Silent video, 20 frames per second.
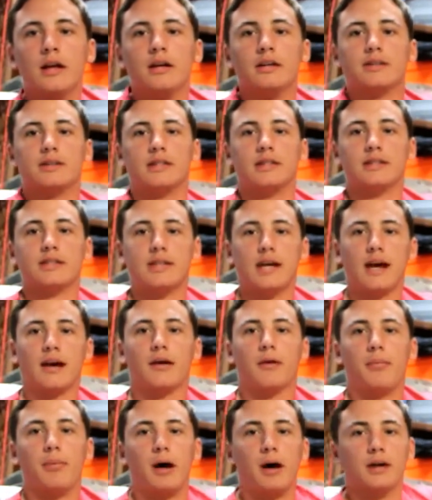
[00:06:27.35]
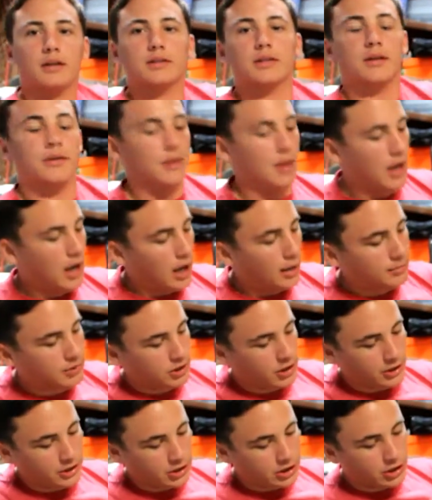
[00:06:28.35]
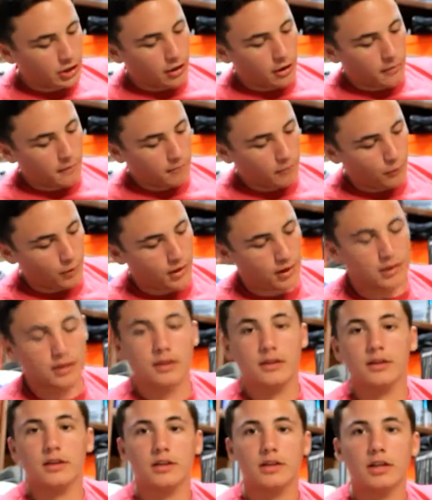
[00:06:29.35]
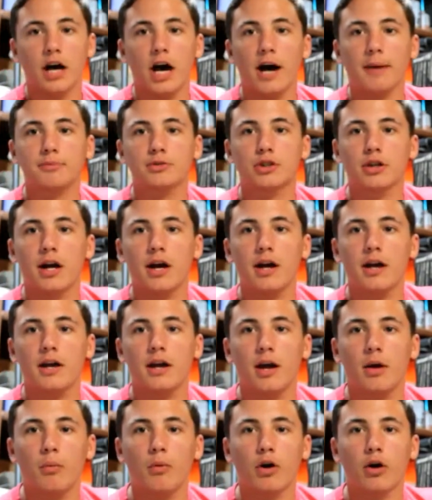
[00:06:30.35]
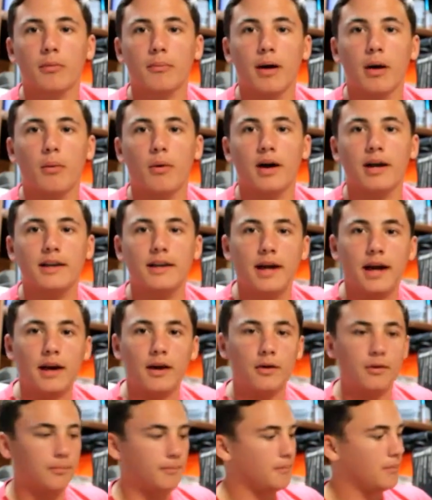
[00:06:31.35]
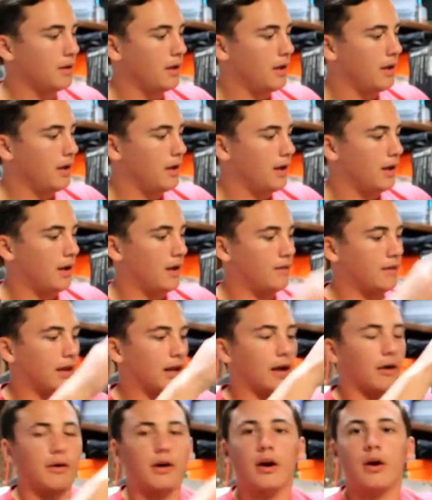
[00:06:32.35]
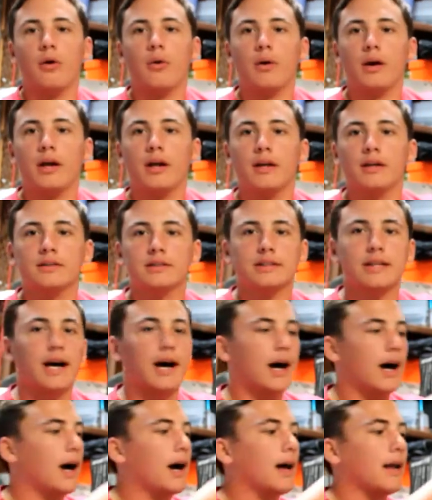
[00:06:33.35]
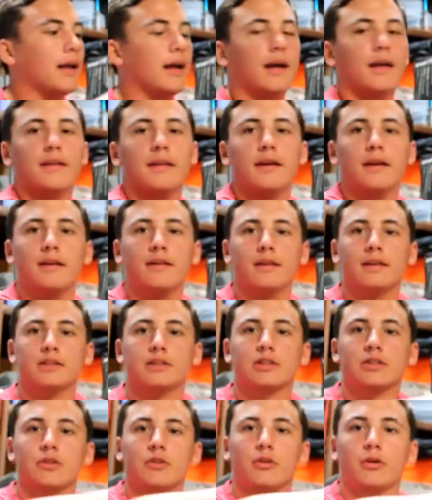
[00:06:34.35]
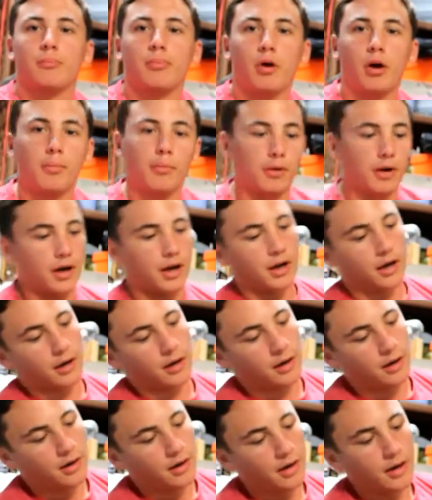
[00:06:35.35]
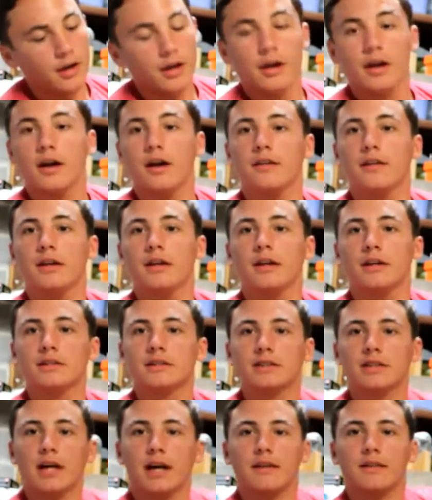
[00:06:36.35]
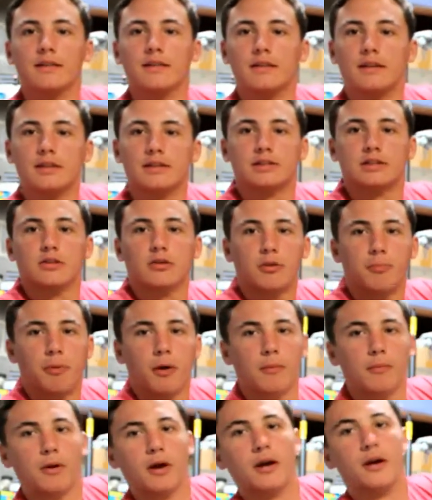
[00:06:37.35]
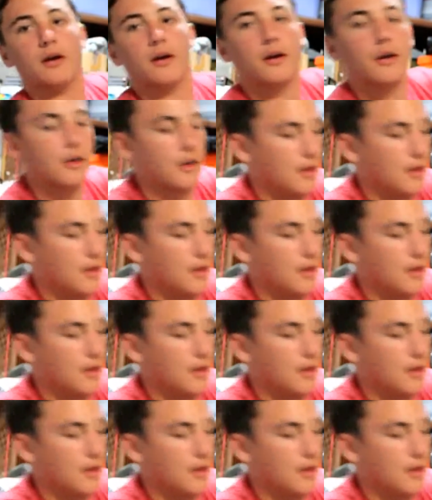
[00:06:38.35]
is this tackle box. I'm just gonna start with the top tray and work my way down, and then I'll go inside, and then this little compartment right here, and then inside this little compartment right here.